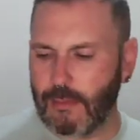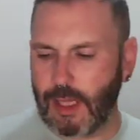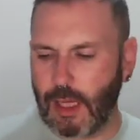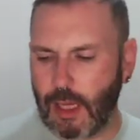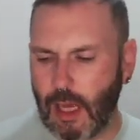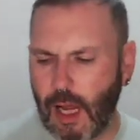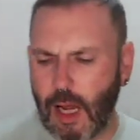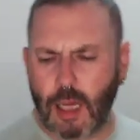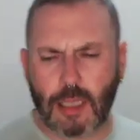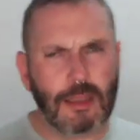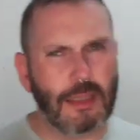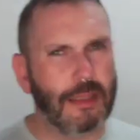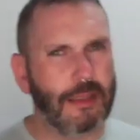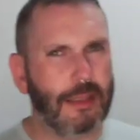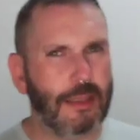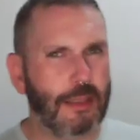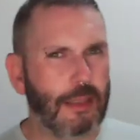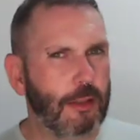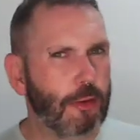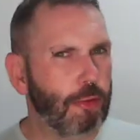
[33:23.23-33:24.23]
Hard to
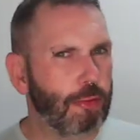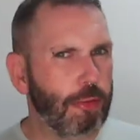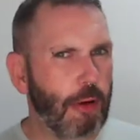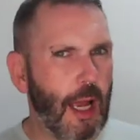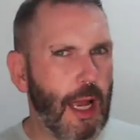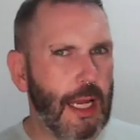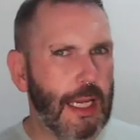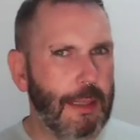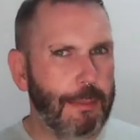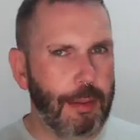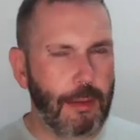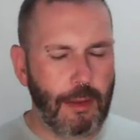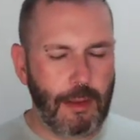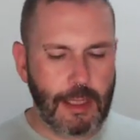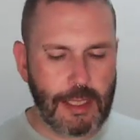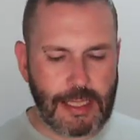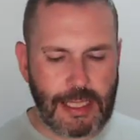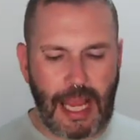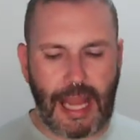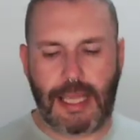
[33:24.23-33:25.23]
describe the
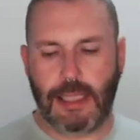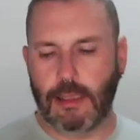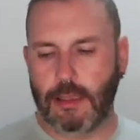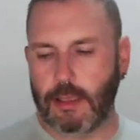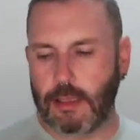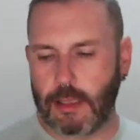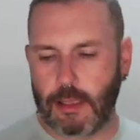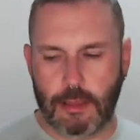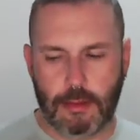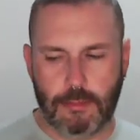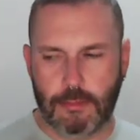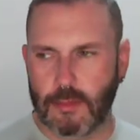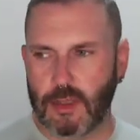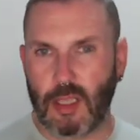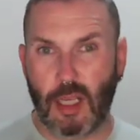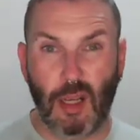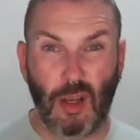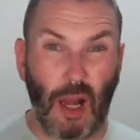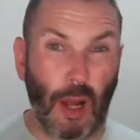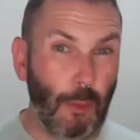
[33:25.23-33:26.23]
scent,
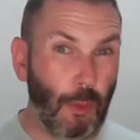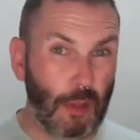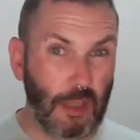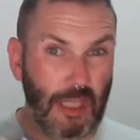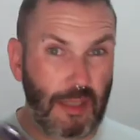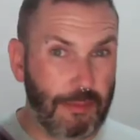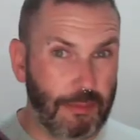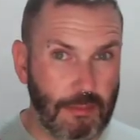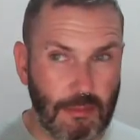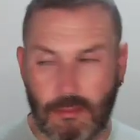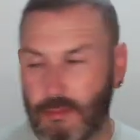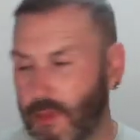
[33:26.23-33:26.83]
so I won't even